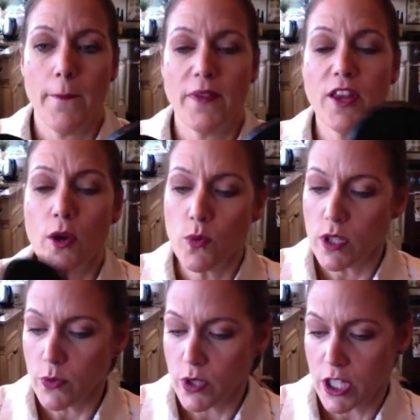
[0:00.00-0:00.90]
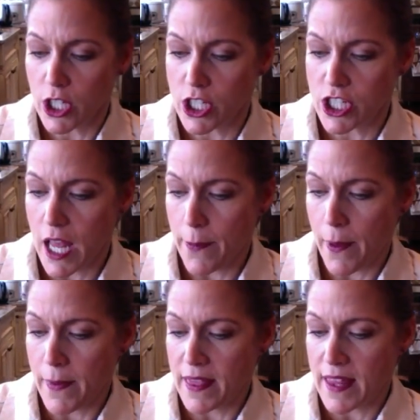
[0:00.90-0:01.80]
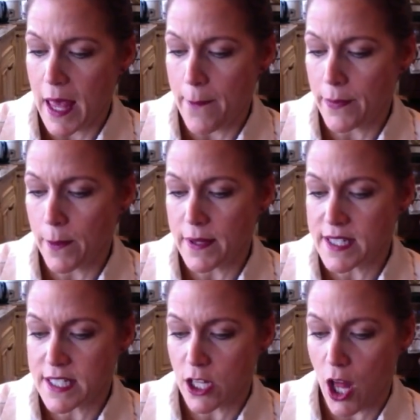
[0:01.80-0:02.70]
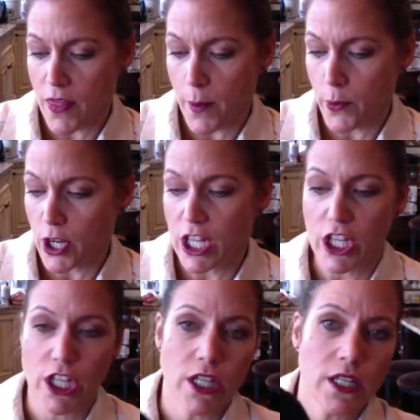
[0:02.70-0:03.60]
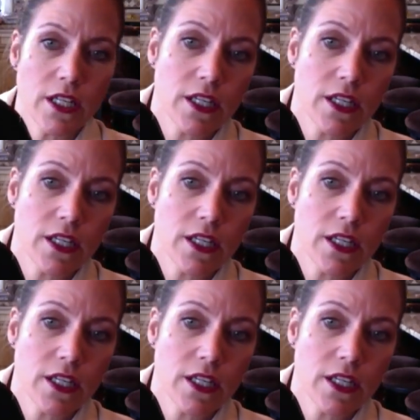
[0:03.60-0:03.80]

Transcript: But they're in really, really good shape. I mean, the emblem is still on there pretty good.